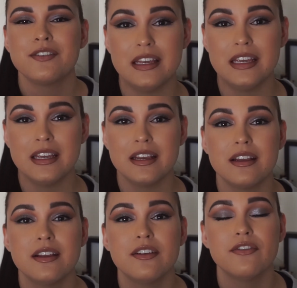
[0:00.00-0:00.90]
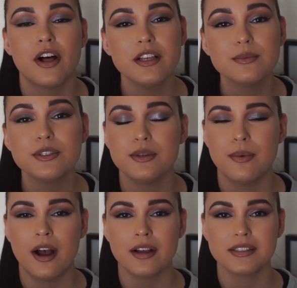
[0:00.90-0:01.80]
The Volume 2
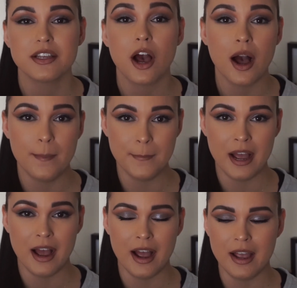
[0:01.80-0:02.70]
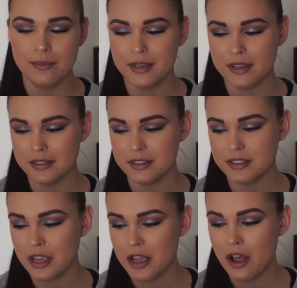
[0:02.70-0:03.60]
box caught my eye
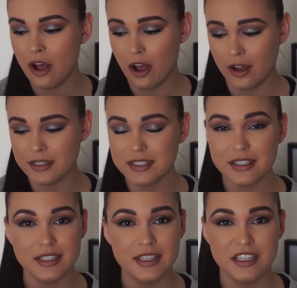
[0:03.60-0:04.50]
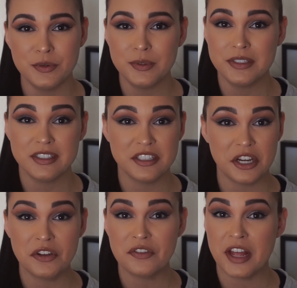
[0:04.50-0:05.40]
because honestly, it was
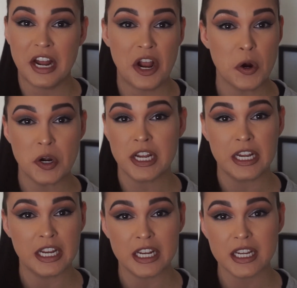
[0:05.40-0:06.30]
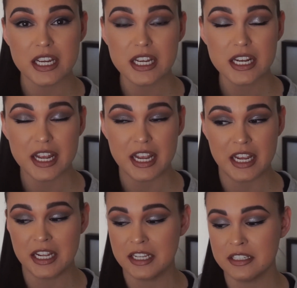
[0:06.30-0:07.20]
stuff that I already needed,
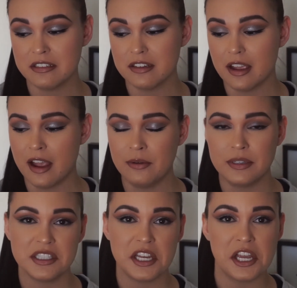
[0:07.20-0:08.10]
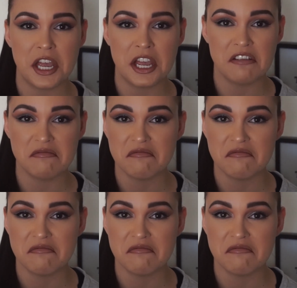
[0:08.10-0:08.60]
and I was like, hey,